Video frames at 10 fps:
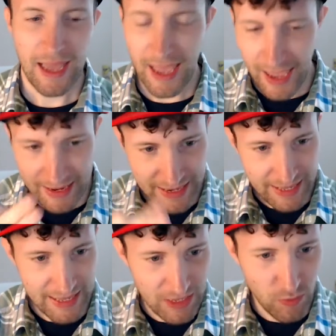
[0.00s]
and
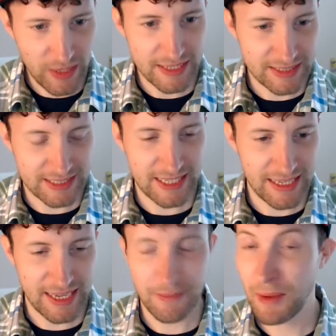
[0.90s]
here we can
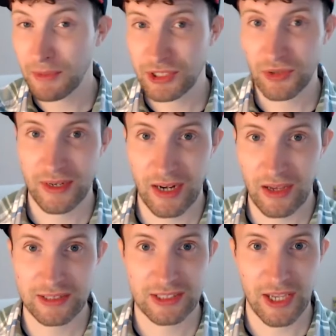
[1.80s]
see him, and we saw it
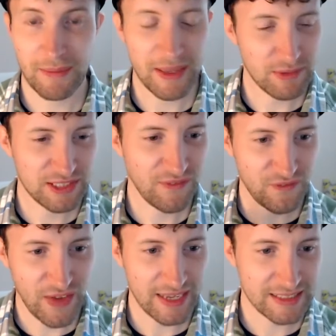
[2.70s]
last time, he was
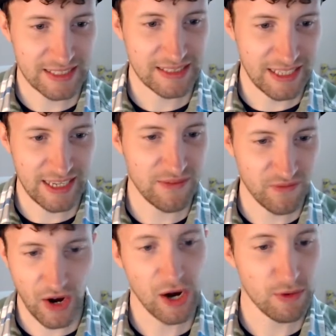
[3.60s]
affecting the
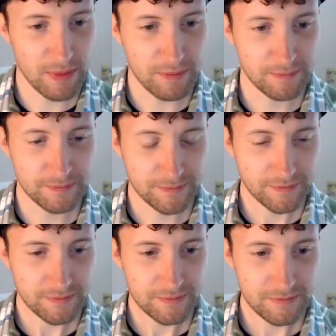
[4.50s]
environment,
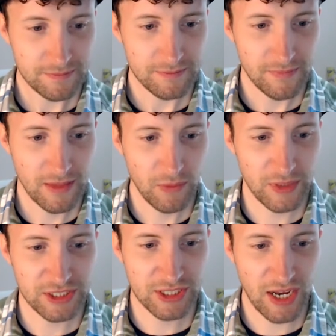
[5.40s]

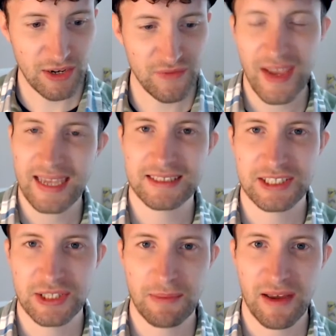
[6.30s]
which kind of
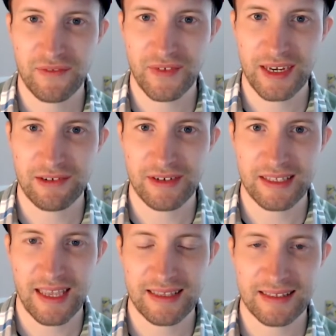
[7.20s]
adds to my theory
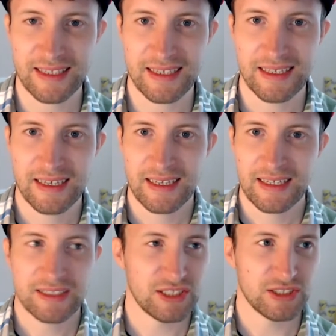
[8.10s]
that the
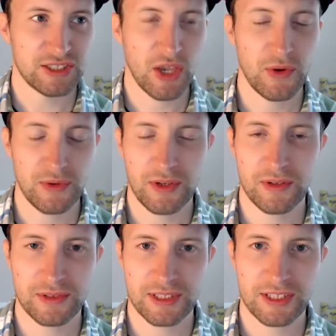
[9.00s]
zone
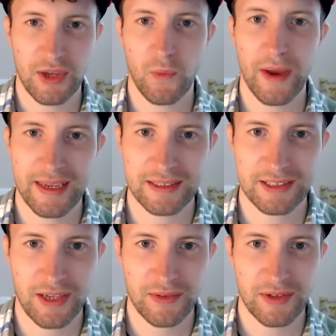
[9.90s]
users, the awakened
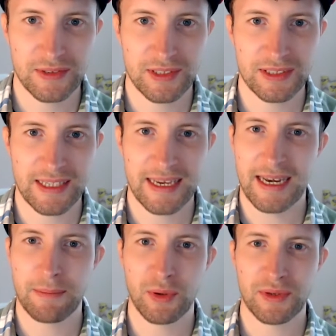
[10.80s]
zone users in
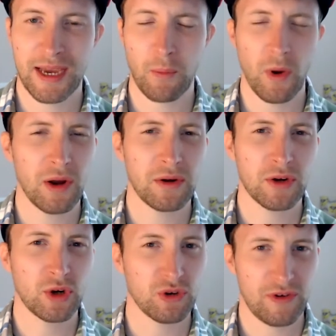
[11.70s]
Impel Down
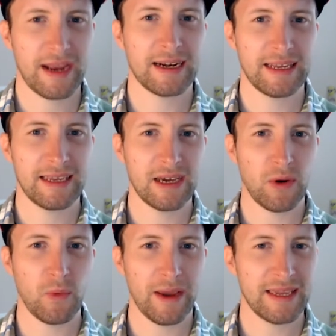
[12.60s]
weren't correctly
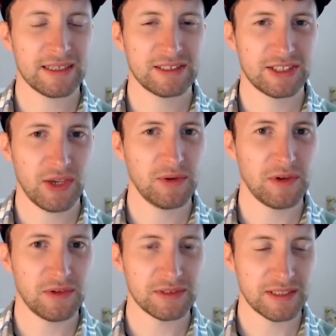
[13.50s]
awakened
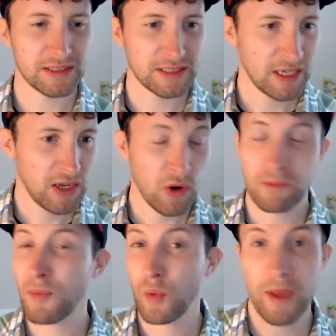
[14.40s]
zone users.
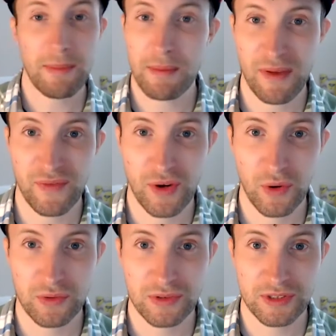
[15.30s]
Or maybe
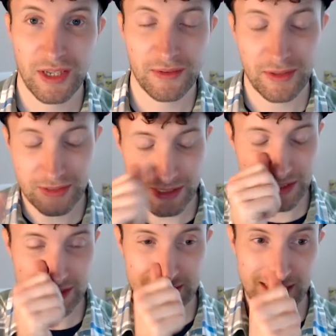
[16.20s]
mythical zone
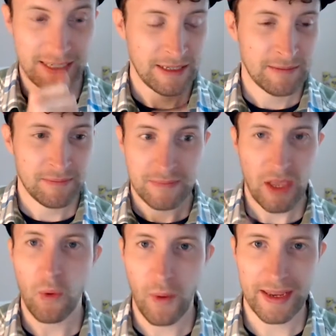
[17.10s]
users
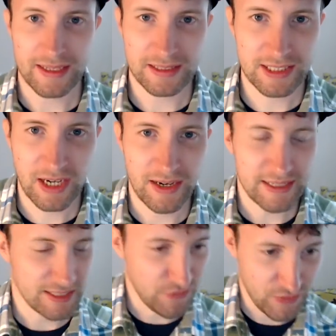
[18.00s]
awakened
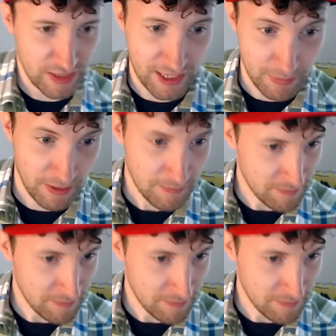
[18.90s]
slightly differently. But